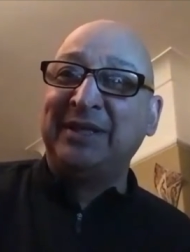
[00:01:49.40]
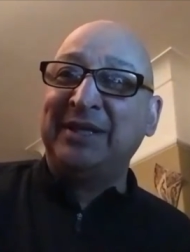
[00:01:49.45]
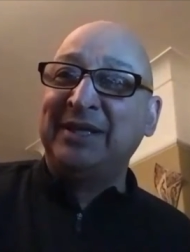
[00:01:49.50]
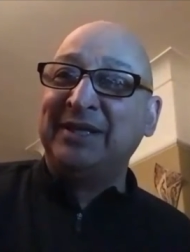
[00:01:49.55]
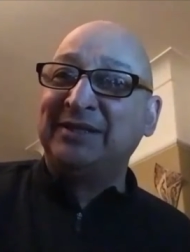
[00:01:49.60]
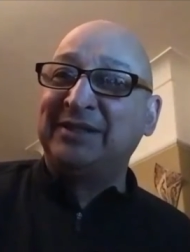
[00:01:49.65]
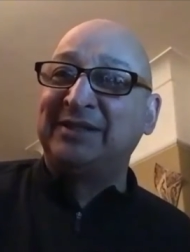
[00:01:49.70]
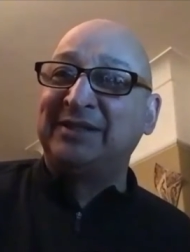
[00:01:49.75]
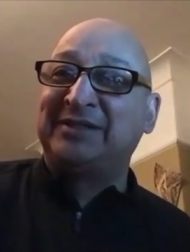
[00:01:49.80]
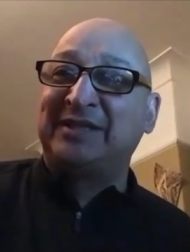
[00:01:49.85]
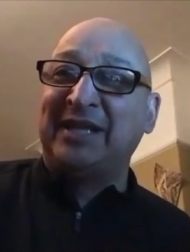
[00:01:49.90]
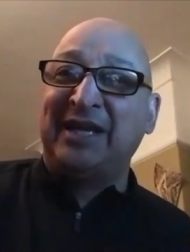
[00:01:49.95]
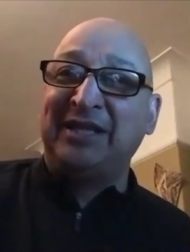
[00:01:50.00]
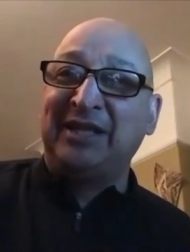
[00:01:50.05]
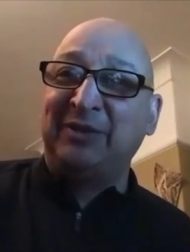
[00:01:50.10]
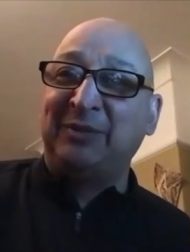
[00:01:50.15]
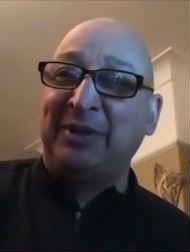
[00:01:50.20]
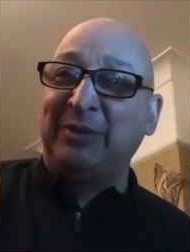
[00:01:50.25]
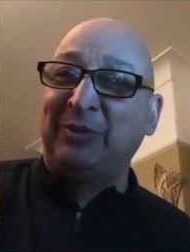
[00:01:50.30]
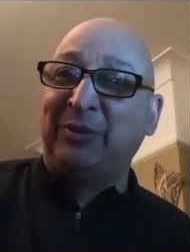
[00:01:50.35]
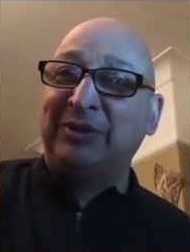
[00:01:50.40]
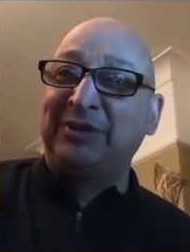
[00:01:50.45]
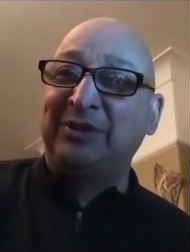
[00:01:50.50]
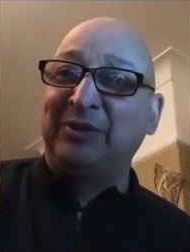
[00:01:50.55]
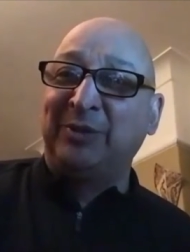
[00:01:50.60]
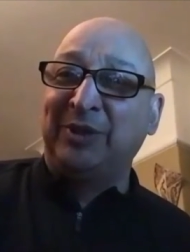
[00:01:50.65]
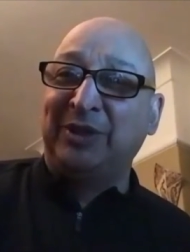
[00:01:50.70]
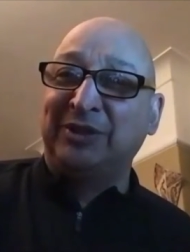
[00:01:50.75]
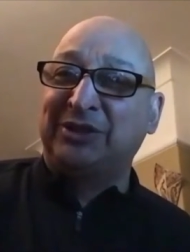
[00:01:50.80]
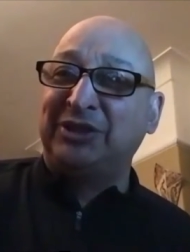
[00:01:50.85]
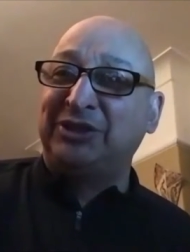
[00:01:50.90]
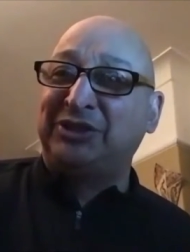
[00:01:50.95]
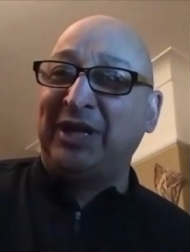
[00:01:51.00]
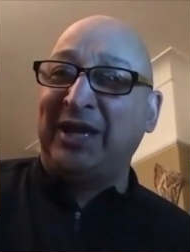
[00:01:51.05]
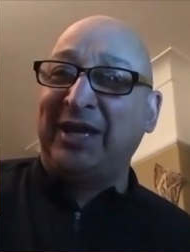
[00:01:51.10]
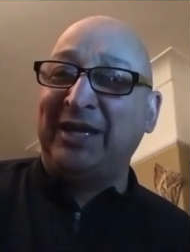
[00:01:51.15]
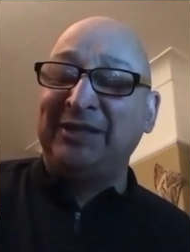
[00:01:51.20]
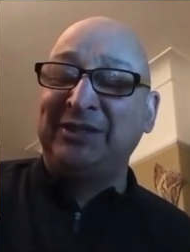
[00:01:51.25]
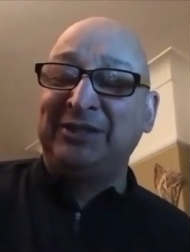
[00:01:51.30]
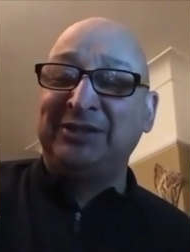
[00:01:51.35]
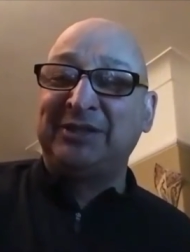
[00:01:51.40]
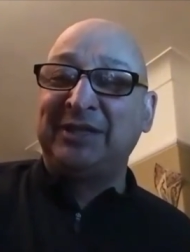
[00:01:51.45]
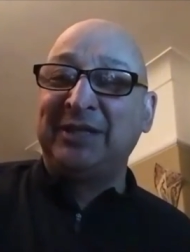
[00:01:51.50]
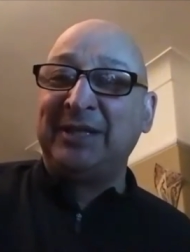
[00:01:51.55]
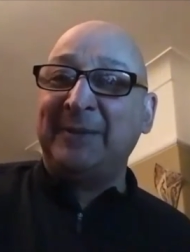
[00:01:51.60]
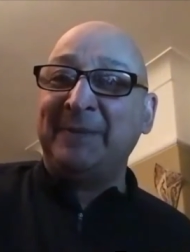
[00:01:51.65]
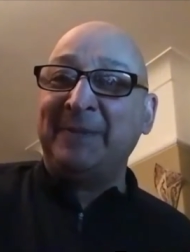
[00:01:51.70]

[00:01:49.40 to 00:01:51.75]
to say that we want the world to change.